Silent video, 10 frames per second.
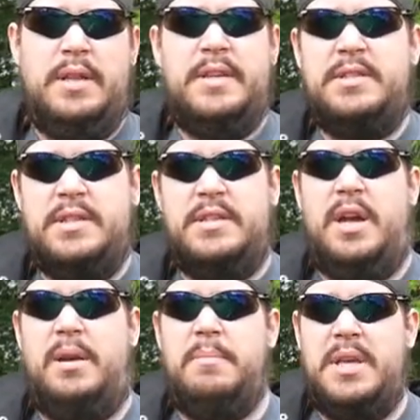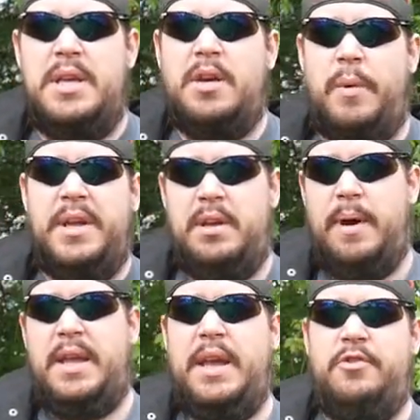This is not me going into
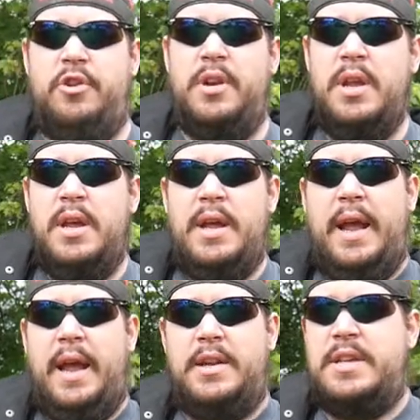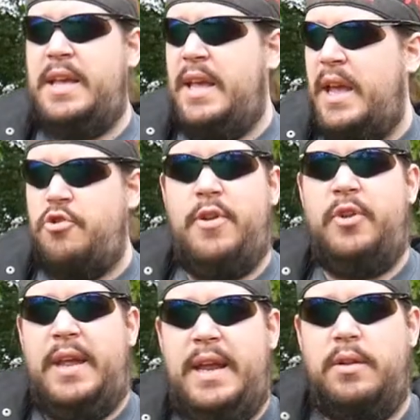my kitchen and taking a
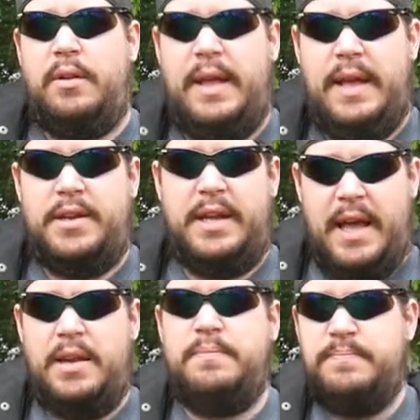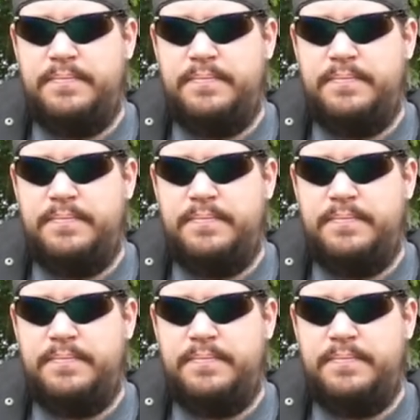shovel handle and, again,